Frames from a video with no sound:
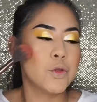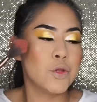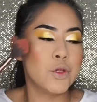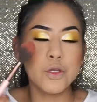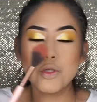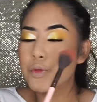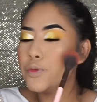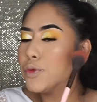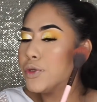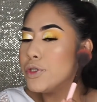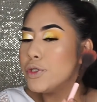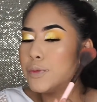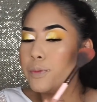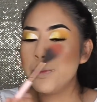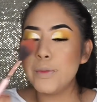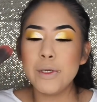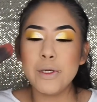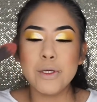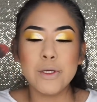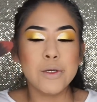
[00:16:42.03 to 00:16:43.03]
this was
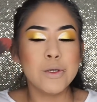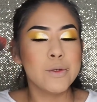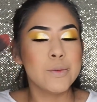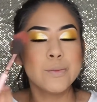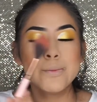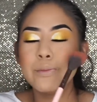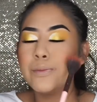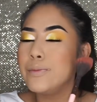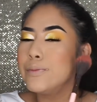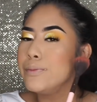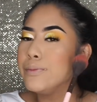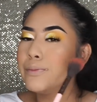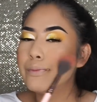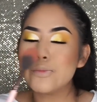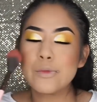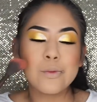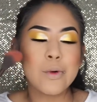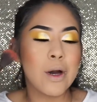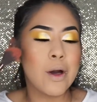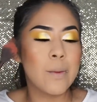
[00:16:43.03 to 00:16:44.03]
me
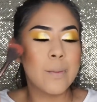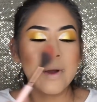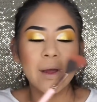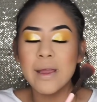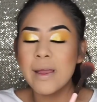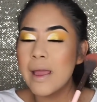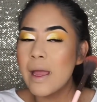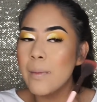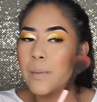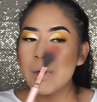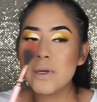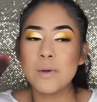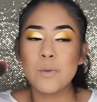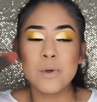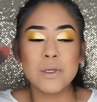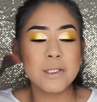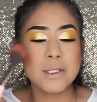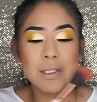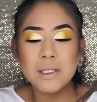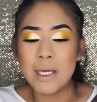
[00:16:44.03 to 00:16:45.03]
while my camera
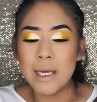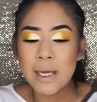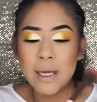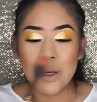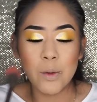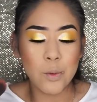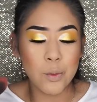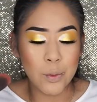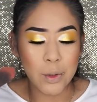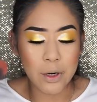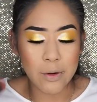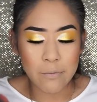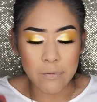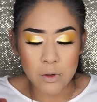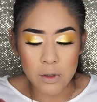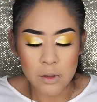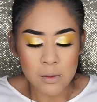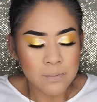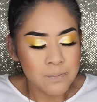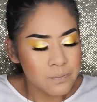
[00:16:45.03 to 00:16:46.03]
was dead or
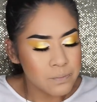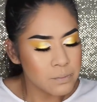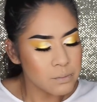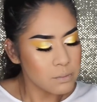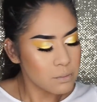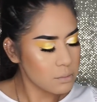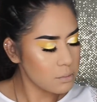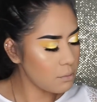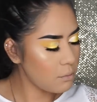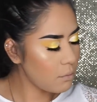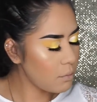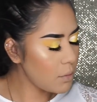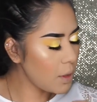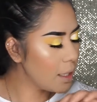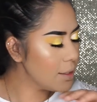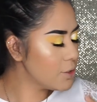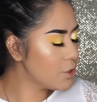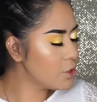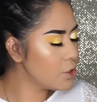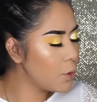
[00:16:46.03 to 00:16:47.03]
whatever.
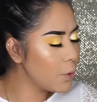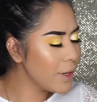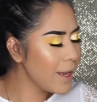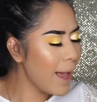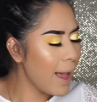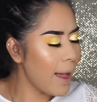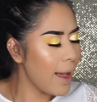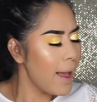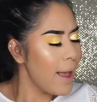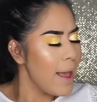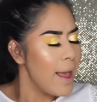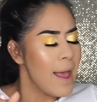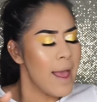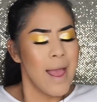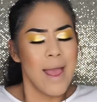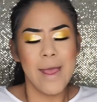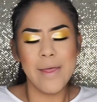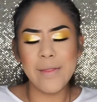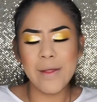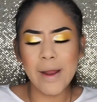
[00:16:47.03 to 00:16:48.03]
So yeah,
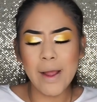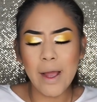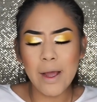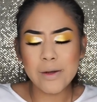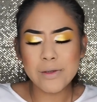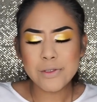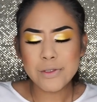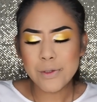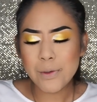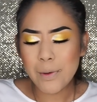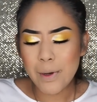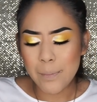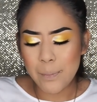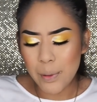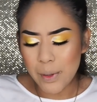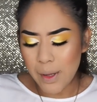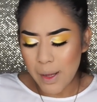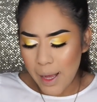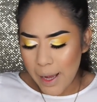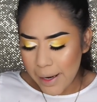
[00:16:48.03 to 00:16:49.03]
and then I also
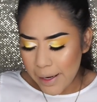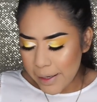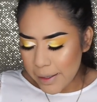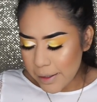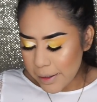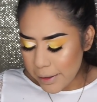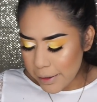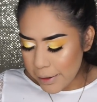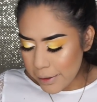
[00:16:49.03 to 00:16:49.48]
applied